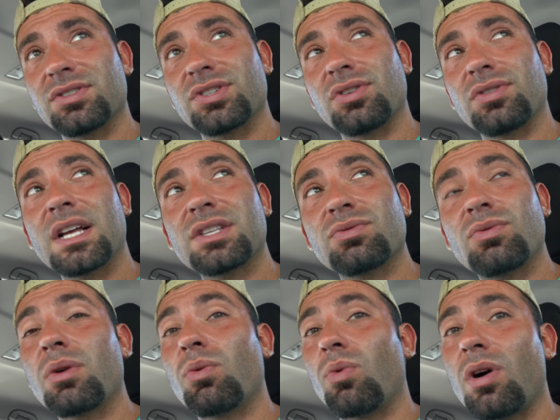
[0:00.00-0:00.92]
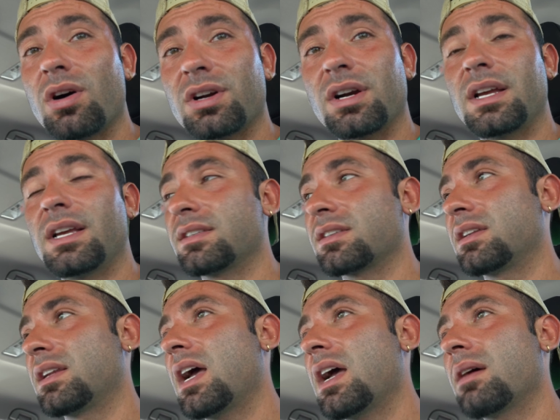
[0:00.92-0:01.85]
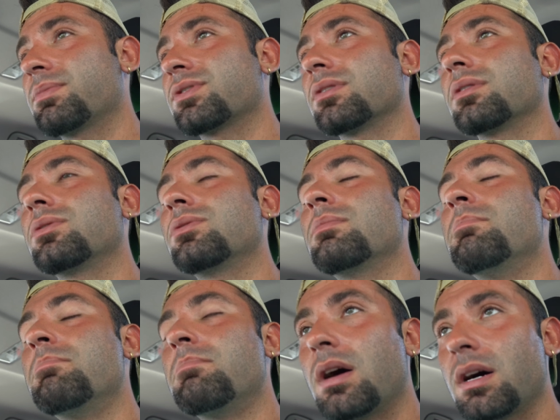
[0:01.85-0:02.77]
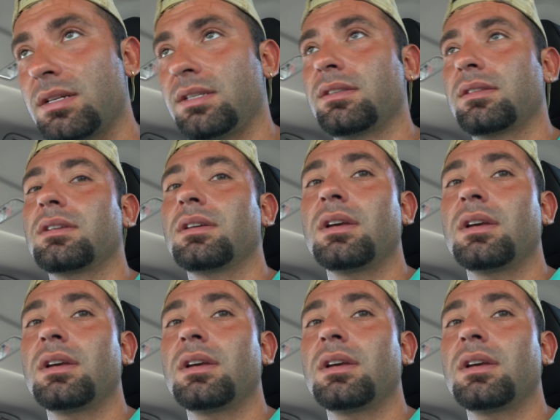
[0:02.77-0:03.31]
So that's why water is an absolute must.